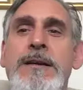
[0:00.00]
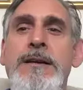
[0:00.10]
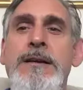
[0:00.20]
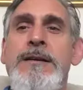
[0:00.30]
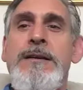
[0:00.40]

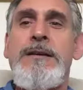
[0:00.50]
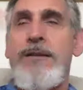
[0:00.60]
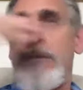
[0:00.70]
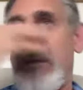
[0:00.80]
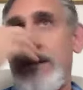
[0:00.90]

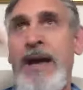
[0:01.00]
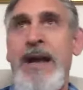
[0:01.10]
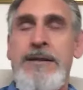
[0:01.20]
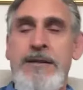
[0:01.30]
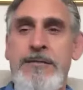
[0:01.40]
looking at
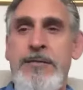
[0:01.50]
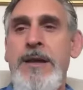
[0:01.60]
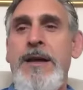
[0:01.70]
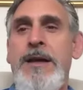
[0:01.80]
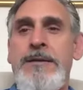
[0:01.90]
it
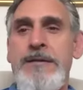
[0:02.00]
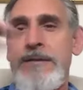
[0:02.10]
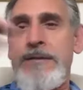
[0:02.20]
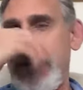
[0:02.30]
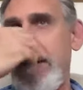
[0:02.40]
differently, and,
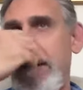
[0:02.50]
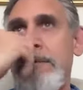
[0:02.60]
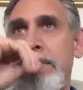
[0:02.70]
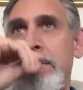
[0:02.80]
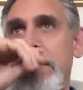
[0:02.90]

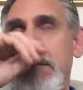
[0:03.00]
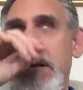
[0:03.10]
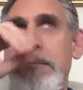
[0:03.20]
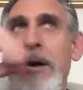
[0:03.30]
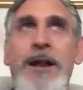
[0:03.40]

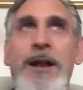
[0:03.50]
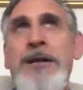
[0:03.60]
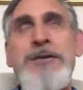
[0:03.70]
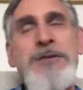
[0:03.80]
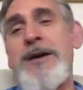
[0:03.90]
but
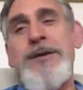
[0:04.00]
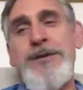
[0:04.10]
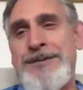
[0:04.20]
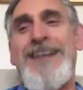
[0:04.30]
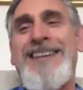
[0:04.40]
eventually
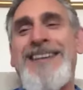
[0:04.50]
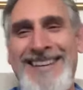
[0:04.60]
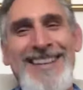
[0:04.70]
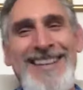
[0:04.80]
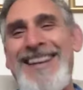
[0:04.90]
couldn't.
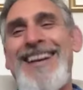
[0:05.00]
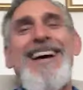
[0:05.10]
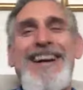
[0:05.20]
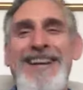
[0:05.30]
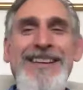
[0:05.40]

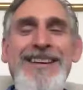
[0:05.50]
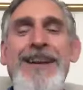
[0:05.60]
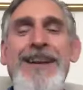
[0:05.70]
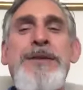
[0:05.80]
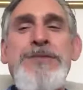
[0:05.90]

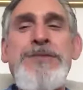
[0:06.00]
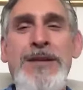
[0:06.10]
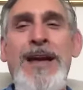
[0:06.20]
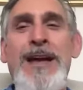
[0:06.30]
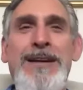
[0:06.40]

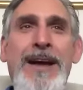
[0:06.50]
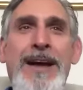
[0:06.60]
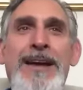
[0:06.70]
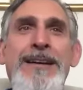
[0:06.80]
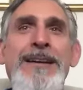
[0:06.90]
Eventually
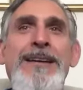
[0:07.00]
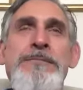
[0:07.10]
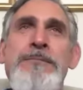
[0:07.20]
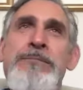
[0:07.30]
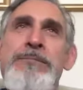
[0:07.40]
I
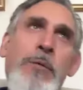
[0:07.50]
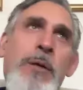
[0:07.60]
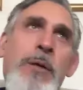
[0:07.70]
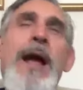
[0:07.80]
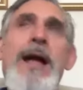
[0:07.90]

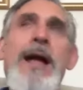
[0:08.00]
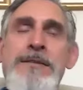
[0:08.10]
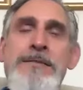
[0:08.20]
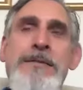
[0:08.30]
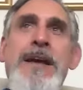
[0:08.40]
when I got to
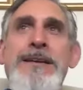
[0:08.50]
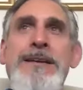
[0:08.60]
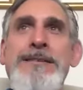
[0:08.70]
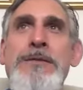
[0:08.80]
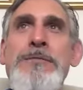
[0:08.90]
the
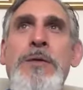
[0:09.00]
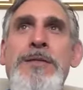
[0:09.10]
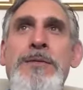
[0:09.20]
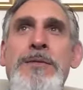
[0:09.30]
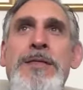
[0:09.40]
phase of
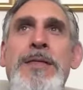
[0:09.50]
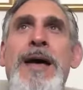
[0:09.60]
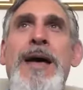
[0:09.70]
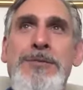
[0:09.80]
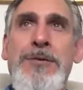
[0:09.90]
with
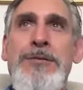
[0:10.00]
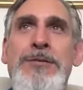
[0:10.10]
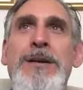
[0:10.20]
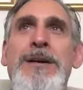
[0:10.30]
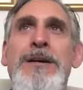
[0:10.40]
that sort of
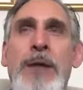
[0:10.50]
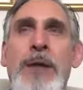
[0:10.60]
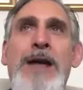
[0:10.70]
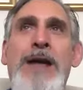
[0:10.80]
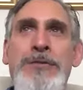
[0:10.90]

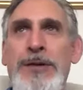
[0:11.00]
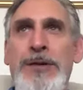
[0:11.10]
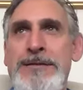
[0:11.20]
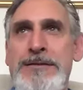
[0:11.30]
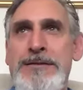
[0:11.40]

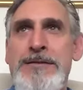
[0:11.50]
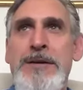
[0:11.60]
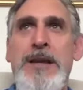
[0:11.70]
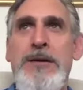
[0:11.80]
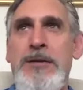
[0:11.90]
rationalist,
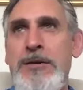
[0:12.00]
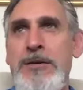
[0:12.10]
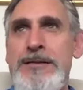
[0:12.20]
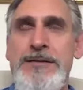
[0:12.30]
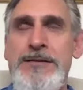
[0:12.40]

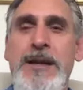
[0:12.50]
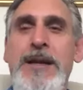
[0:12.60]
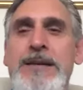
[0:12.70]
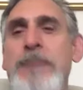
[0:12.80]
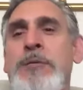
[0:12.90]
secularist,
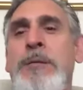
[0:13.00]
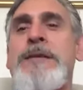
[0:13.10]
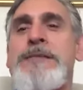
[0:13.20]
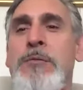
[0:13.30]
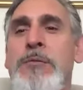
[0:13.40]
skeptical
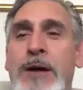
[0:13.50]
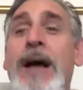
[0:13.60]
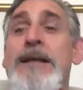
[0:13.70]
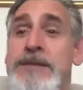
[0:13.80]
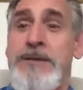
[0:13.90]
mindset, where I
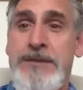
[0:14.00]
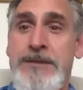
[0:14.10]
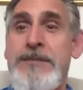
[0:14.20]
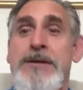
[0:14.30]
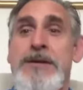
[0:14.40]
got
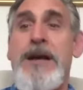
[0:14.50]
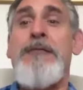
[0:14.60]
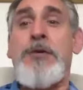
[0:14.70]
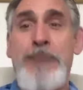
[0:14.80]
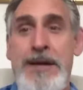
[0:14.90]
into
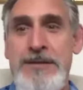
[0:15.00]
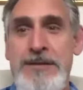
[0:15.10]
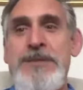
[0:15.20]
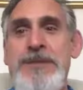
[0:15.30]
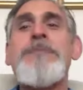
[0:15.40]
philosophical
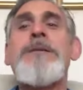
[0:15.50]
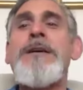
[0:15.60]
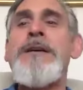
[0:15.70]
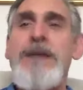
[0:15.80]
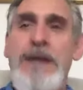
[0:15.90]
pessimism
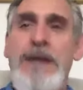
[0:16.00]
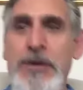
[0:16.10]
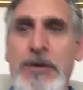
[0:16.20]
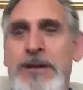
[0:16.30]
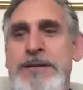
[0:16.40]
and
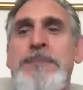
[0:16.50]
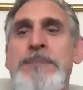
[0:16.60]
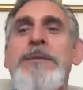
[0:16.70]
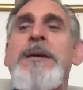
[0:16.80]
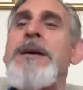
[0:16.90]

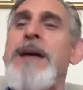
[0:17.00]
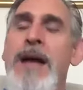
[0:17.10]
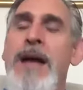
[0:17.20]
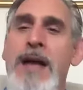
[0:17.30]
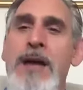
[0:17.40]
absurdism,
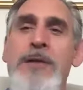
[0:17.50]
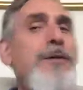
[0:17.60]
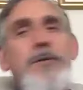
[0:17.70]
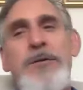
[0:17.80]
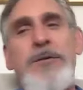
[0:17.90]

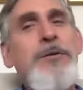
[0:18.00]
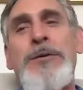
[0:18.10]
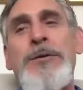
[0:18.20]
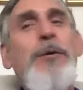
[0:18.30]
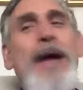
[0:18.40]
you
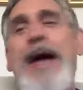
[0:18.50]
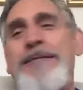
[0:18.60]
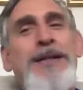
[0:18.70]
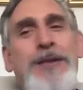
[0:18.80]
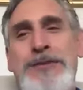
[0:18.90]
don't have
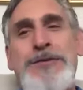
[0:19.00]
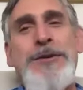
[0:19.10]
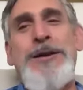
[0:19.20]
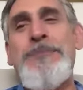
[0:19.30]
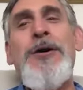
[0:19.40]
that luxury
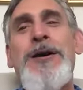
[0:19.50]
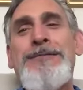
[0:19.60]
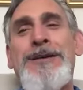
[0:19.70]
anymore of